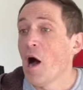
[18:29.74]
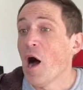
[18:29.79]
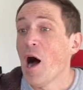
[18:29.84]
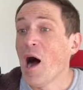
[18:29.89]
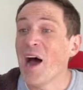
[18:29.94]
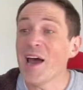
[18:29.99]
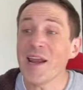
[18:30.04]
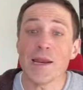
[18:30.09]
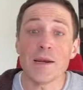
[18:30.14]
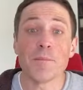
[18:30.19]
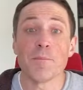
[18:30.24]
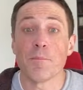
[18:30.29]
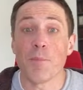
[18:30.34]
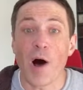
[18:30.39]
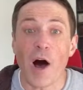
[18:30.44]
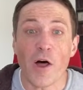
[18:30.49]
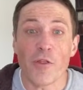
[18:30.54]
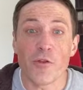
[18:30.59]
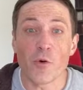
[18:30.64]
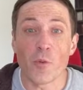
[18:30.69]
I didn't
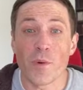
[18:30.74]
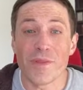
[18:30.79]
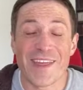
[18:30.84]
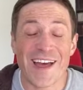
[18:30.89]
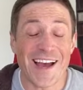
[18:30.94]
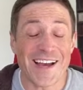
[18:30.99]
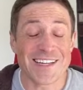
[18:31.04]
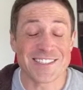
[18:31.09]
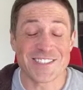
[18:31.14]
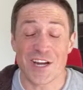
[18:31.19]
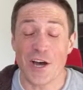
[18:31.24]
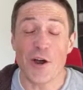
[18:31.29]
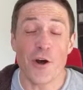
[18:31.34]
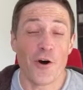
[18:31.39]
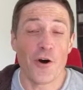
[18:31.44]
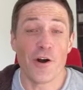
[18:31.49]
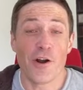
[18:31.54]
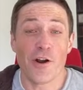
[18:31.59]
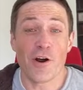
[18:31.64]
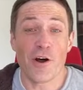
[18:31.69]
bother with that because I
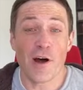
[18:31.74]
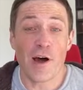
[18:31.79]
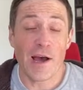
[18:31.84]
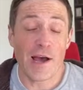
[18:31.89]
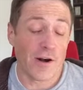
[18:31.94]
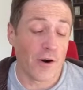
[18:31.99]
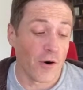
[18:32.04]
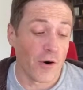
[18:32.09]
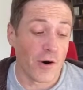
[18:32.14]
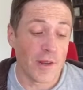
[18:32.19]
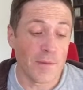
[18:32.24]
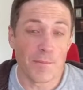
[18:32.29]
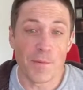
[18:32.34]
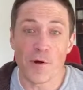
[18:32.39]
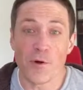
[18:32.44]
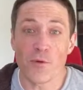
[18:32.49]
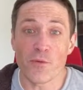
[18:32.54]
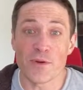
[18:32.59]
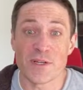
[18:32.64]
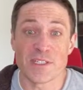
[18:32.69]
had already
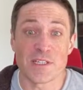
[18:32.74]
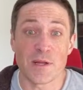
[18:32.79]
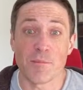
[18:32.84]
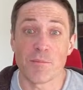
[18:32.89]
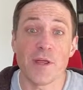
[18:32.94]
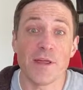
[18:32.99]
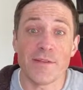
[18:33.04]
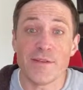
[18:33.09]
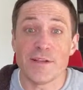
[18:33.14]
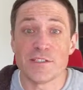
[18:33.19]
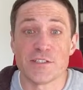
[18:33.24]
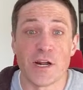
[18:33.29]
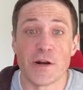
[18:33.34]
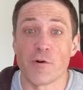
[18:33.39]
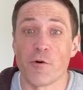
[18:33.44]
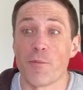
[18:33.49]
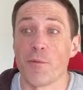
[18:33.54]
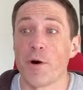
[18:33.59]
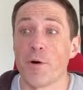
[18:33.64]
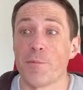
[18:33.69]
built this completely general
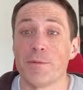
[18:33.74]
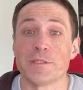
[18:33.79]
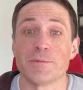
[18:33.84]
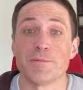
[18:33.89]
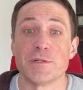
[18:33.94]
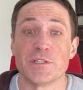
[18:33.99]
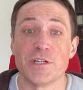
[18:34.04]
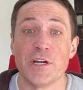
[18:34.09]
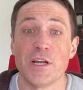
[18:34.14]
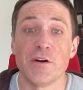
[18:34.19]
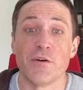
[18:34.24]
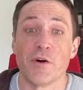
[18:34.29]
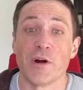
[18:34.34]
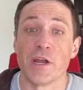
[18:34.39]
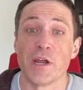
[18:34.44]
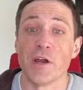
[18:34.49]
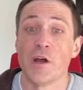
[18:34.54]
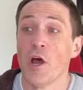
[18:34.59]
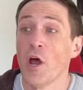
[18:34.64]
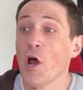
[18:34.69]
purpose
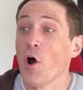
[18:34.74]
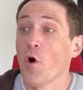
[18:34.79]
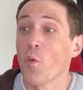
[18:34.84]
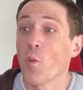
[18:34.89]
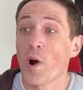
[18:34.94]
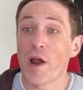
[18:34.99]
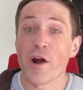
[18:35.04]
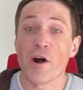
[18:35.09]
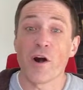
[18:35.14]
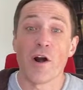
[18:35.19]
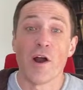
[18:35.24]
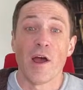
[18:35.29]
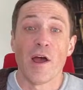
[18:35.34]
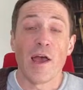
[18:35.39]
machinery where